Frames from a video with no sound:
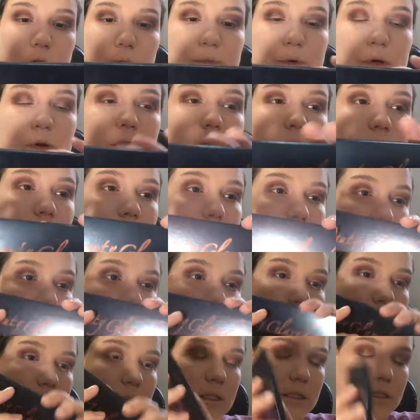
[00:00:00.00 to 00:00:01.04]
Beauty
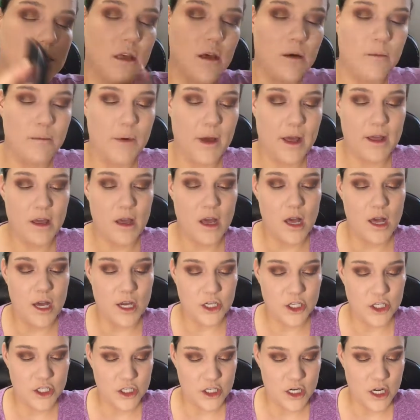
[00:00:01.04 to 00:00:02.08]
Glazed by
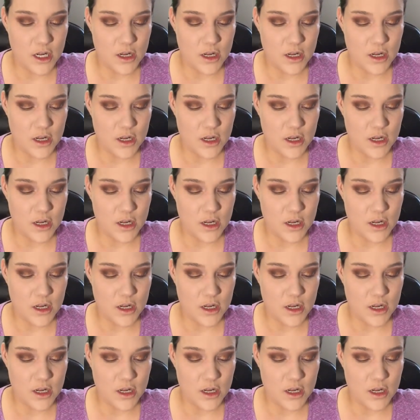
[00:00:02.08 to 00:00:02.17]
Hush.